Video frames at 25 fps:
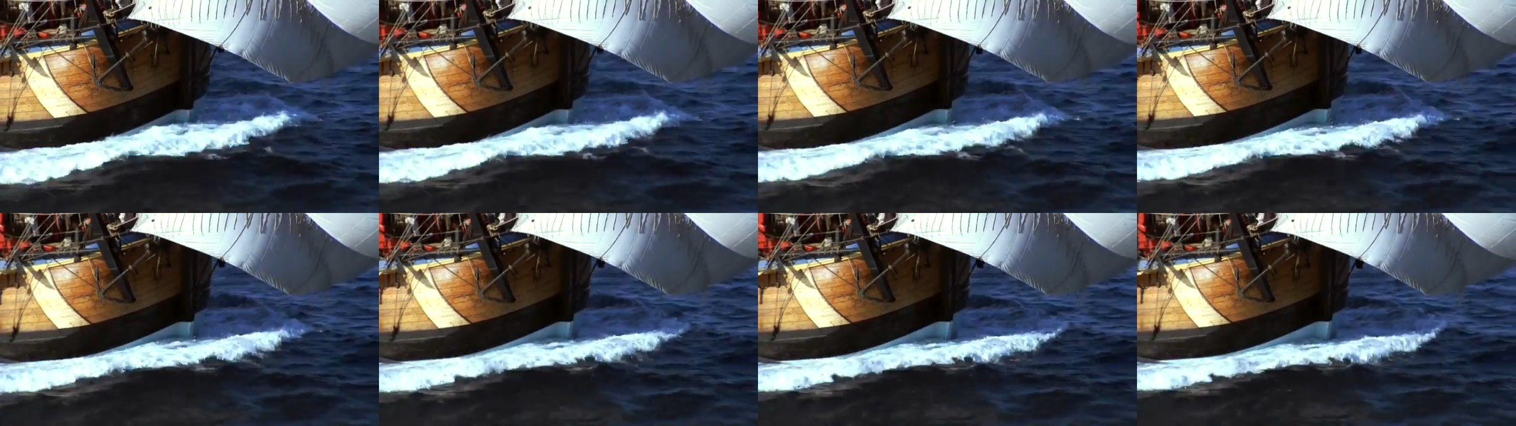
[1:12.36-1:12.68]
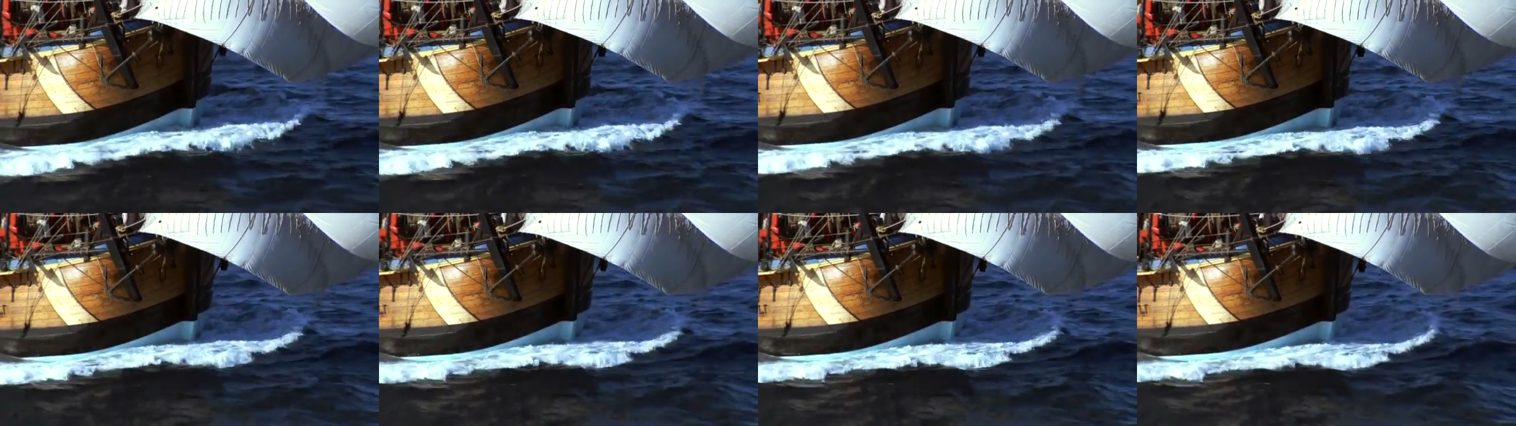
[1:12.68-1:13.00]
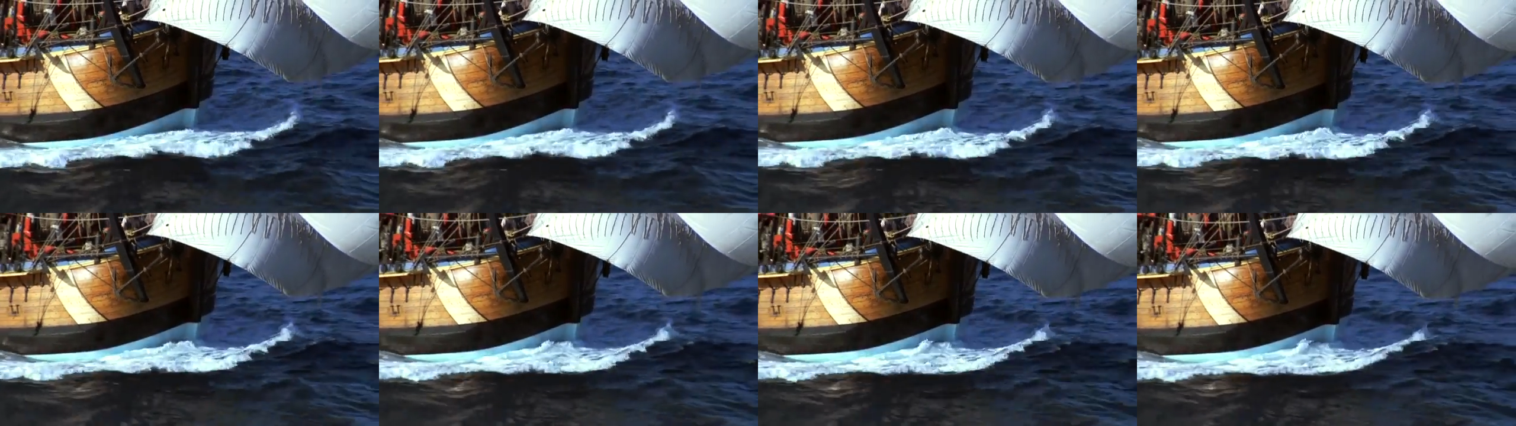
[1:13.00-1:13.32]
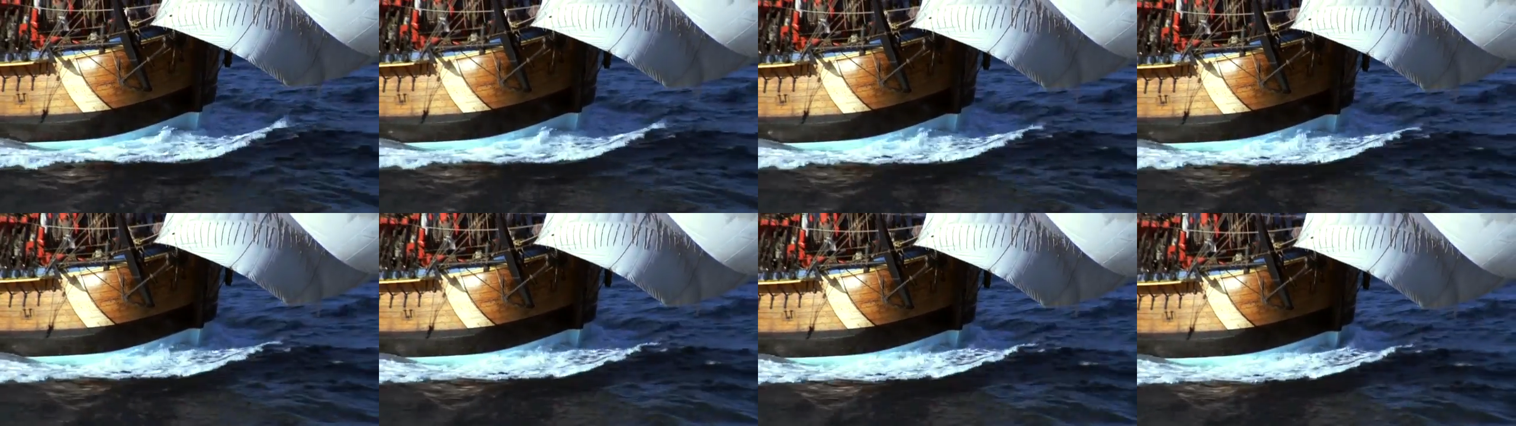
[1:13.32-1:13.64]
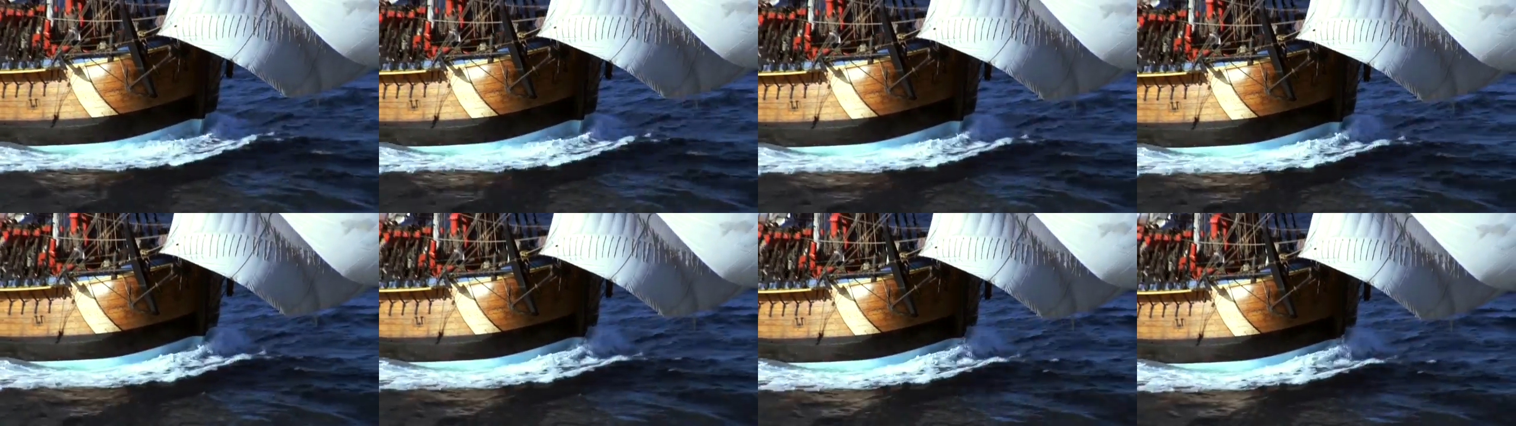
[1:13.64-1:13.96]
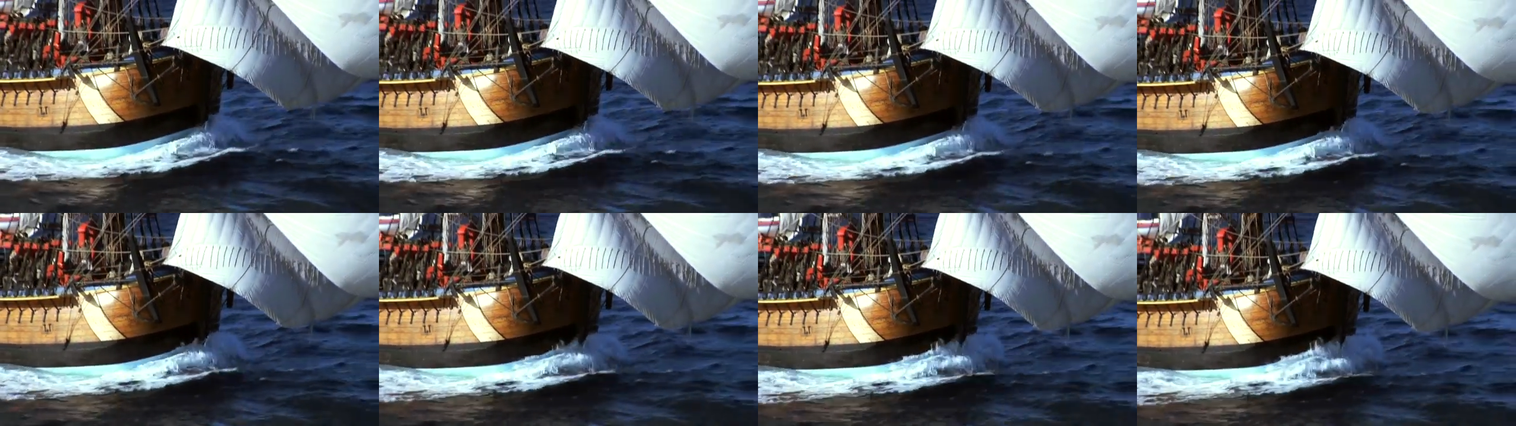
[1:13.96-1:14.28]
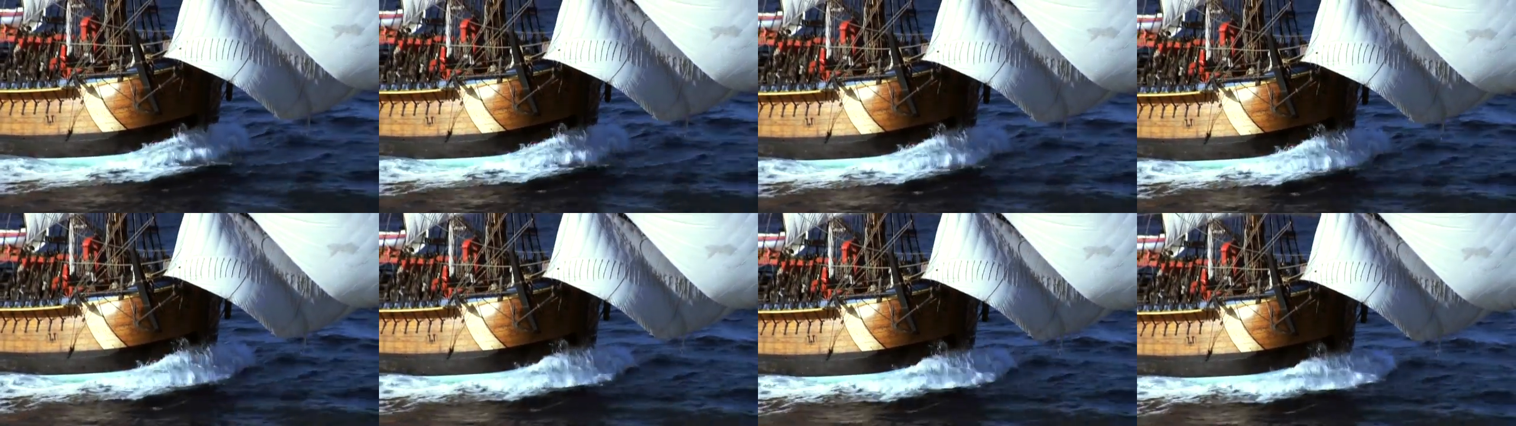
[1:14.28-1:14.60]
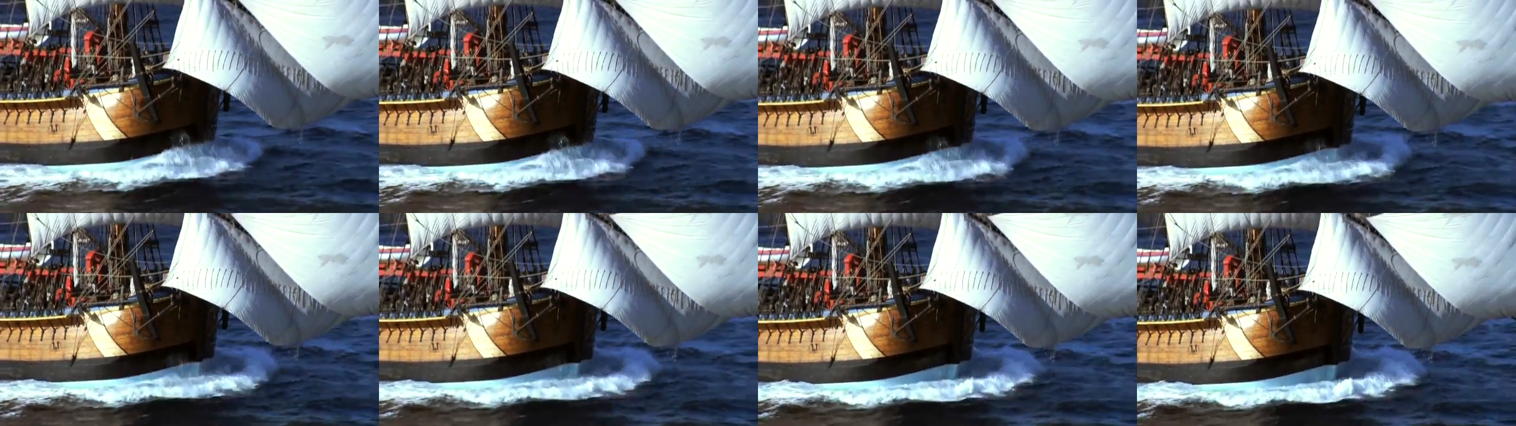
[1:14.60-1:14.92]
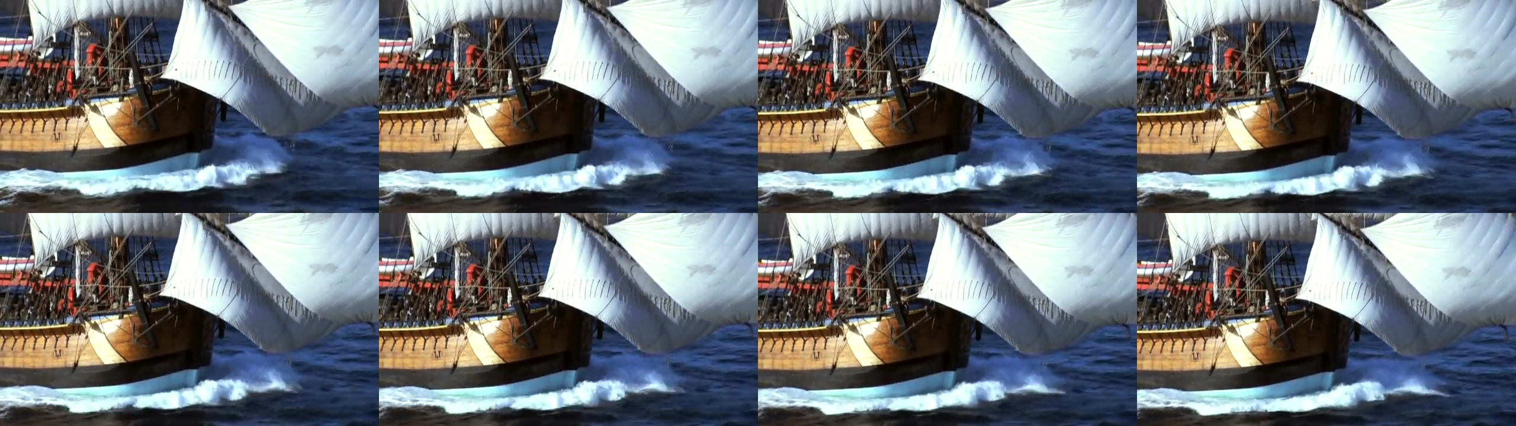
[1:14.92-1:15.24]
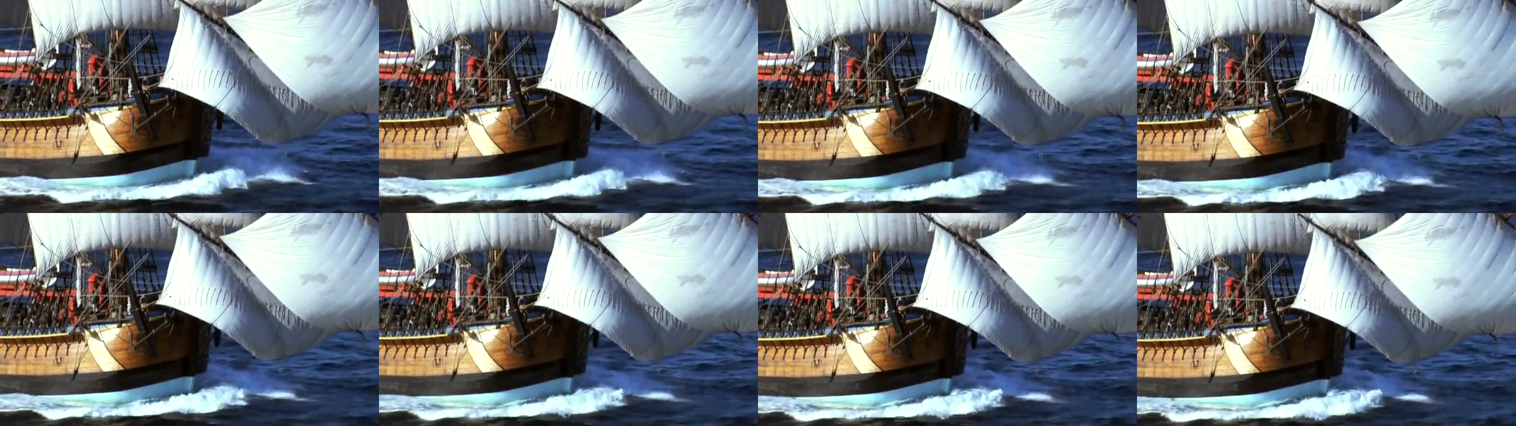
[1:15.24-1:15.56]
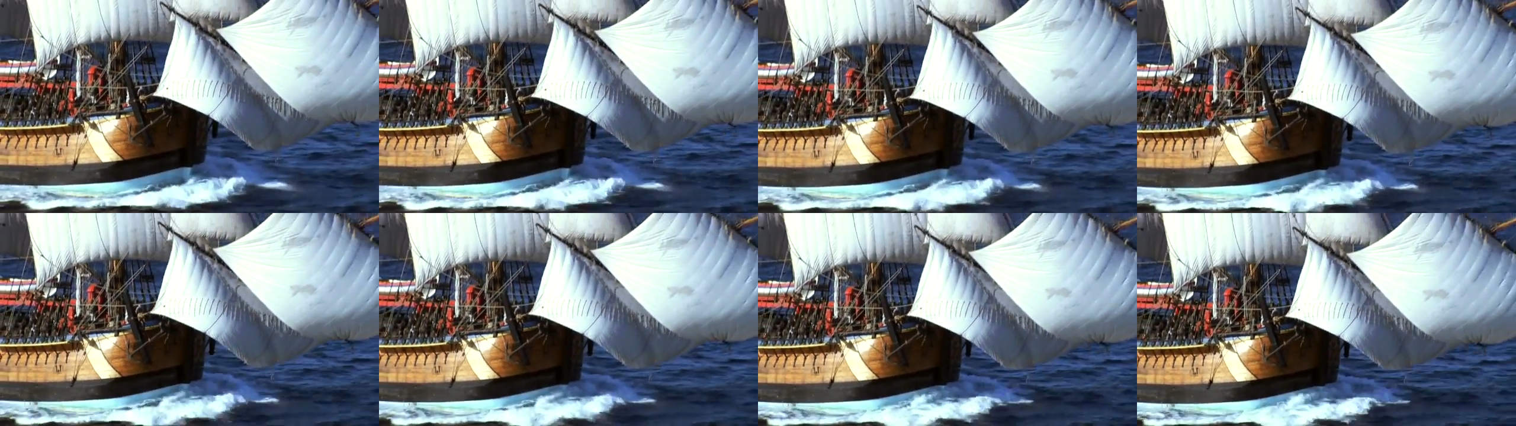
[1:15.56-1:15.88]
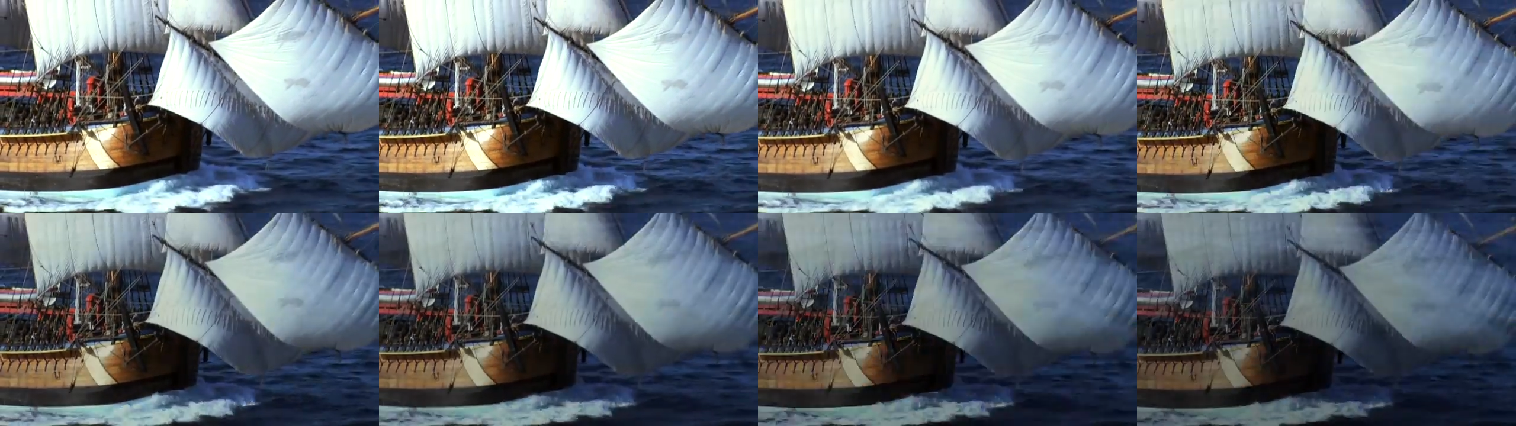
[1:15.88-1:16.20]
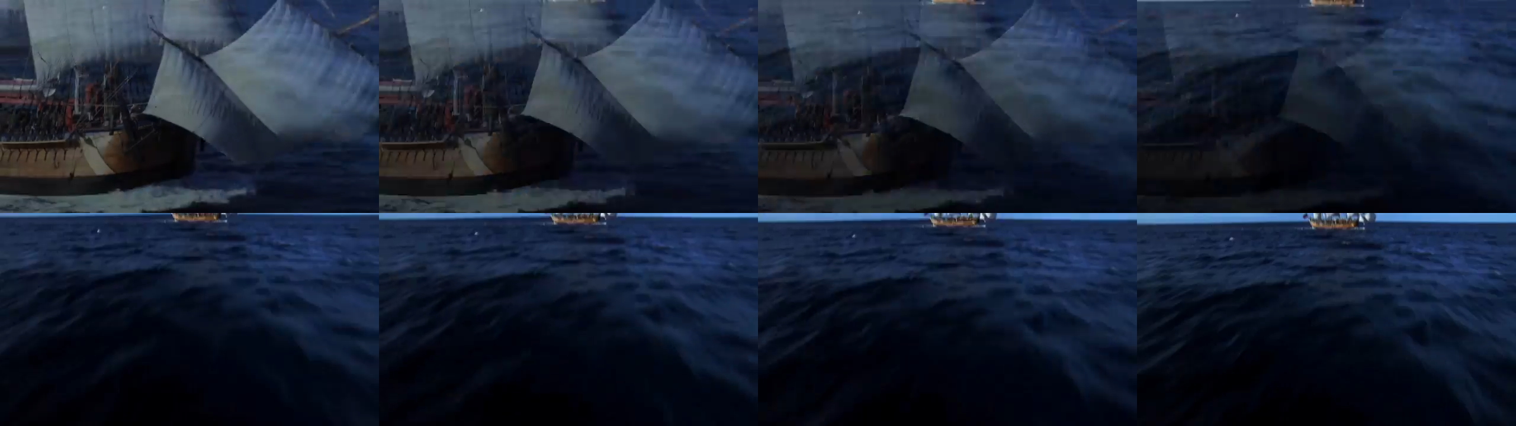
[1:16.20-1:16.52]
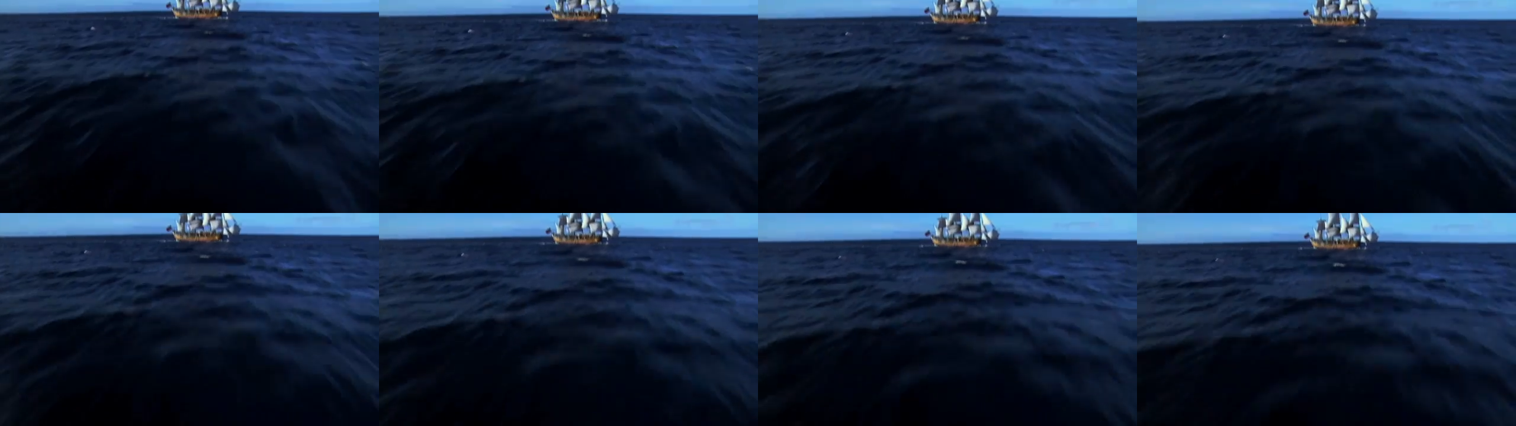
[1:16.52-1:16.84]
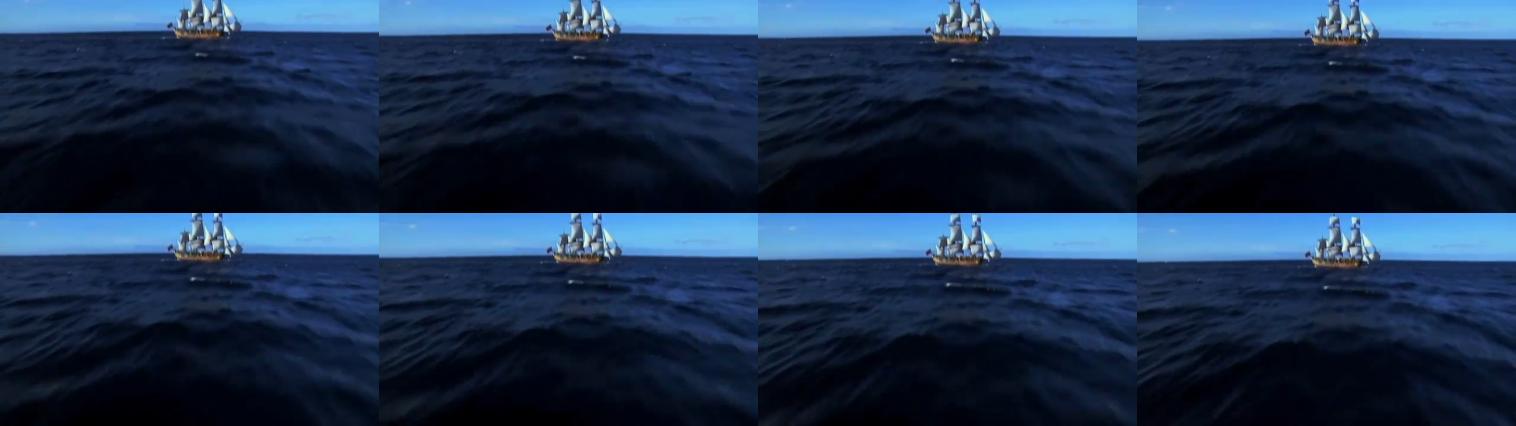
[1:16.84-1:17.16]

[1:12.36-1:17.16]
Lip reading: [unreadable: no face in view]